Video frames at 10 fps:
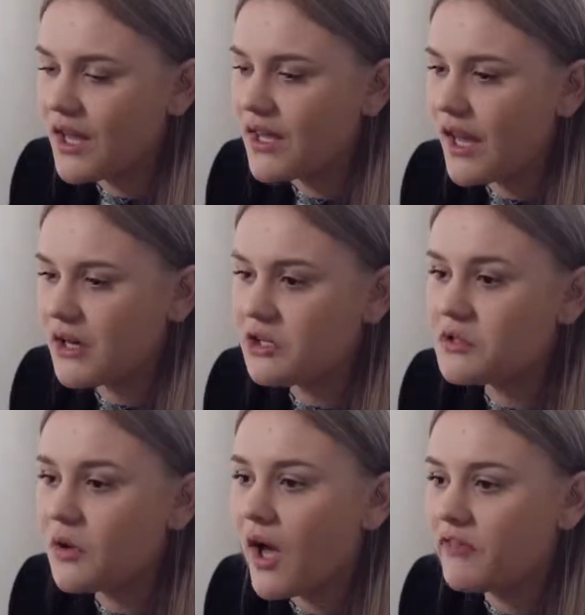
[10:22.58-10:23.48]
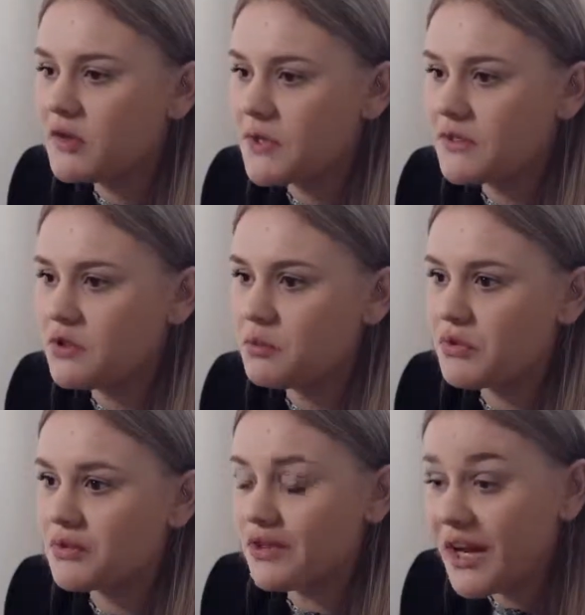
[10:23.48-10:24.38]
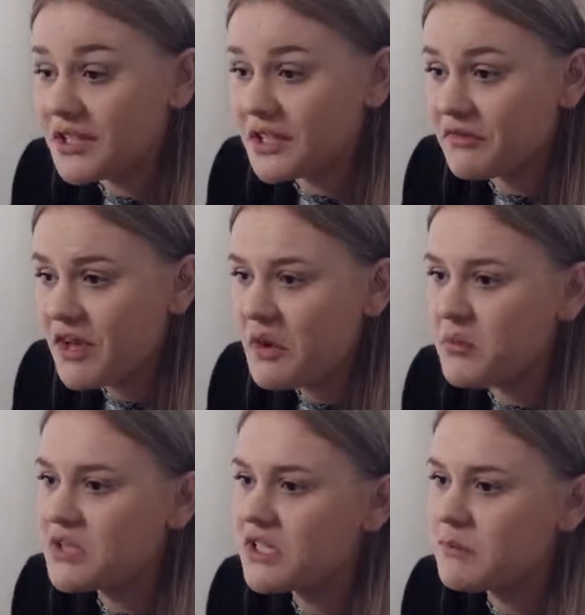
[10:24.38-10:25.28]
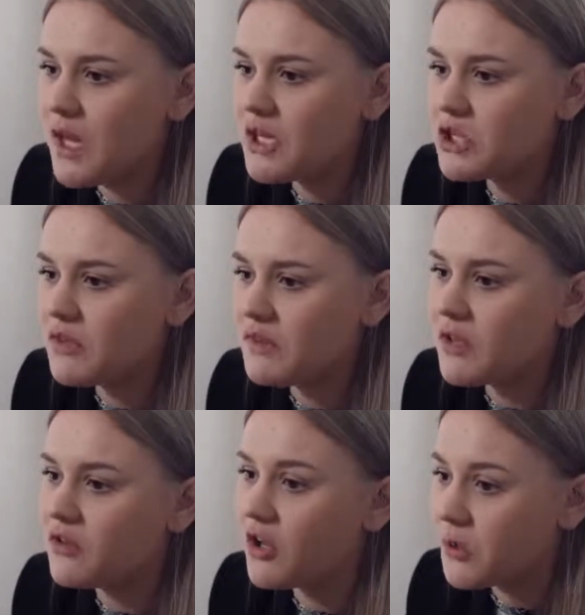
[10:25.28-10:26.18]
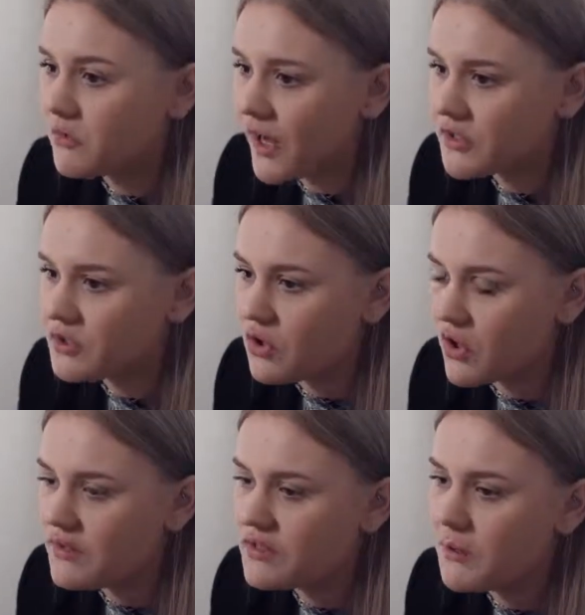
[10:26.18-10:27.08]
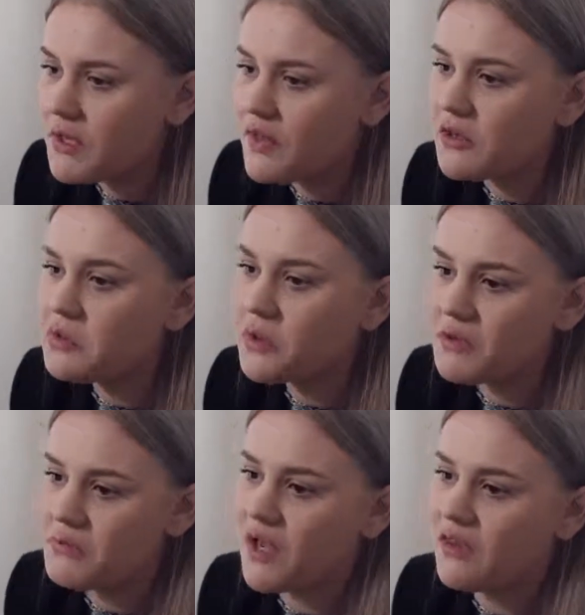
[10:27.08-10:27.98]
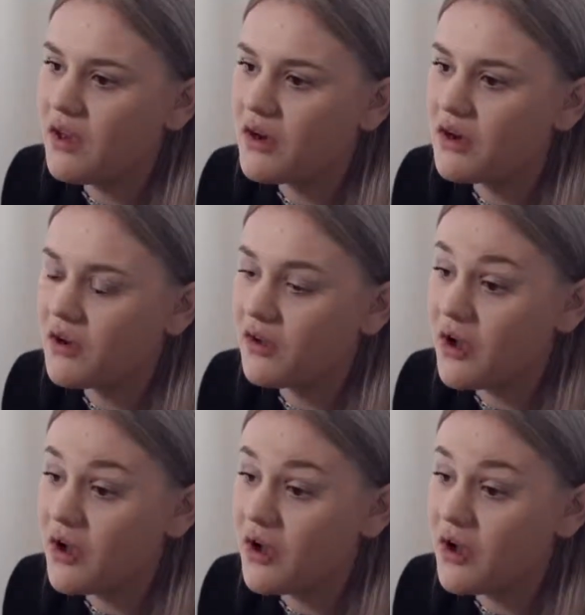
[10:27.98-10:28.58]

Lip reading: Again, you don't have to be super selective, but just make sure that they look professional and somebody that you wouldn't mind carrying on a